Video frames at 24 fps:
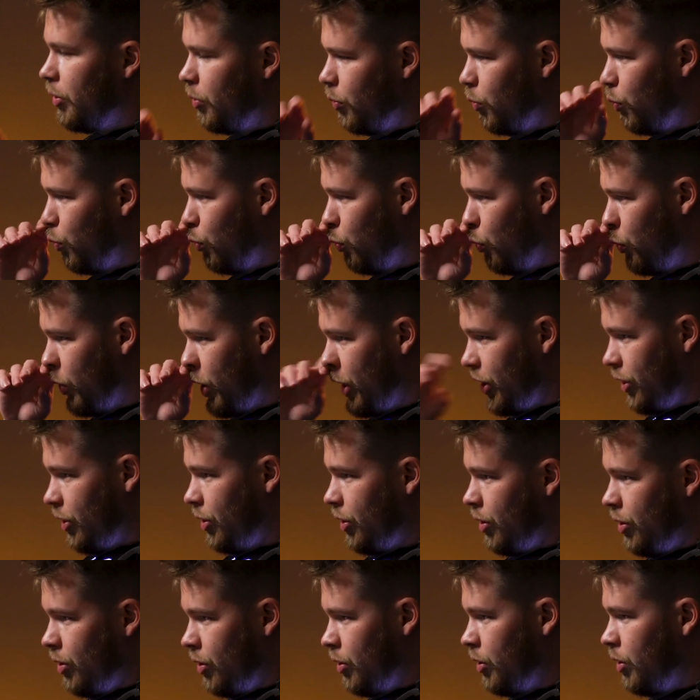with
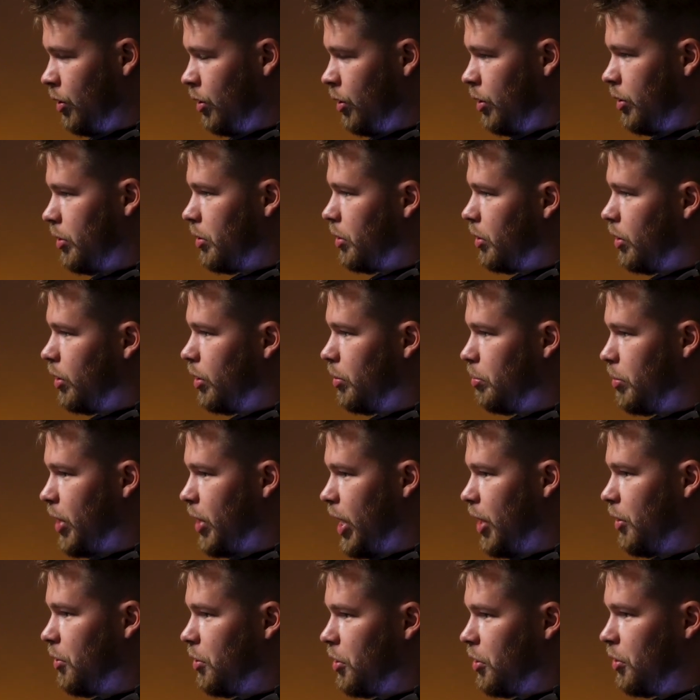
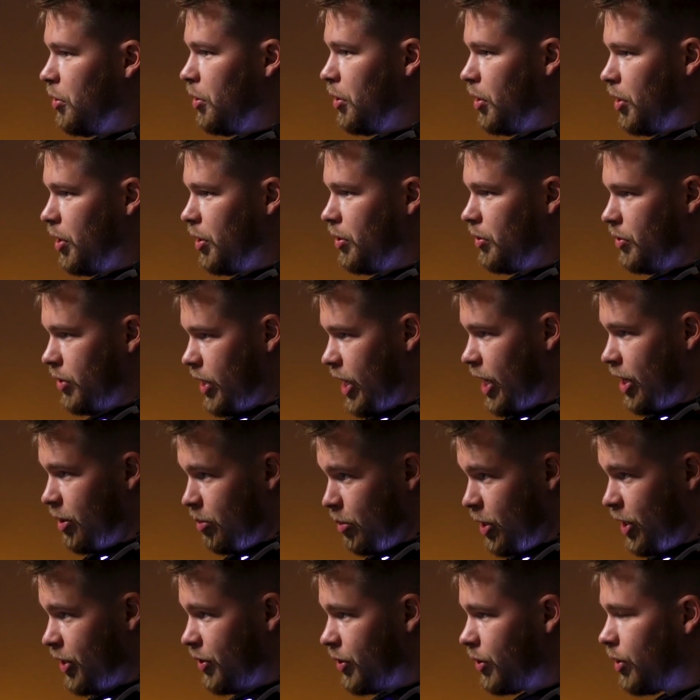battle harden on tac
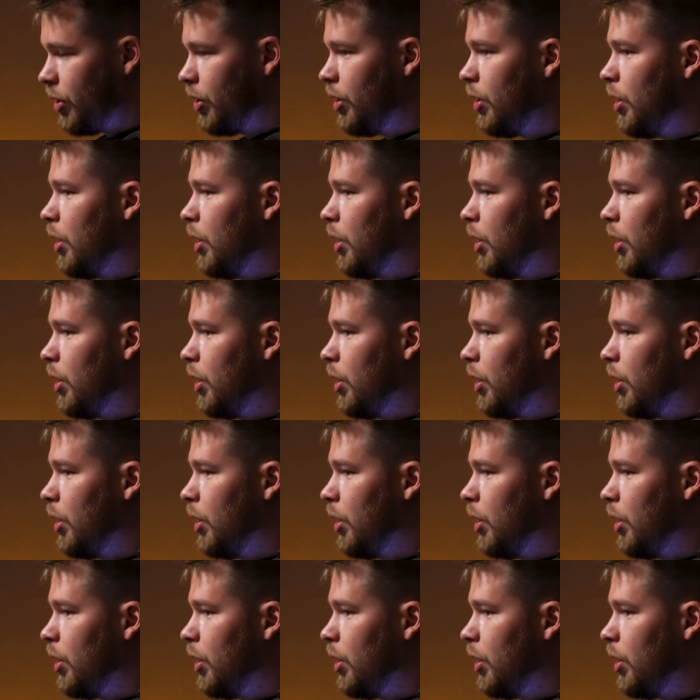mask,